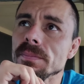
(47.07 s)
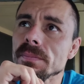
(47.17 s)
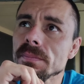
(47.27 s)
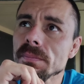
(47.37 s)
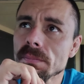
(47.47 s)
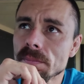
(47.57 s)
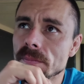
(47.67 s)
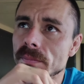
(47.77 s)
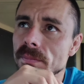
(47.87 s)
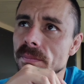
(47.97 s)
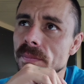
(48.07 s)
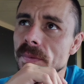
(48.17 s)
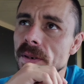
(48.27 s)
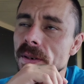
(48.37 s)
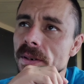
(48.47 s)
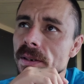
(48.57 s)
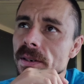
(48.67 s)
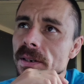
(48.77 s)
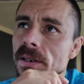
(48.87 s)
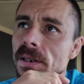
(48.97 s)

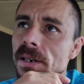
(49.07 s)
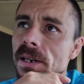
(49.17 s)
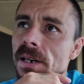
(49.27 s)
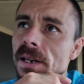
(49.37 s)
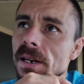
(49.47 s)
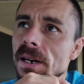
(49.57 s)
Nobody speaks.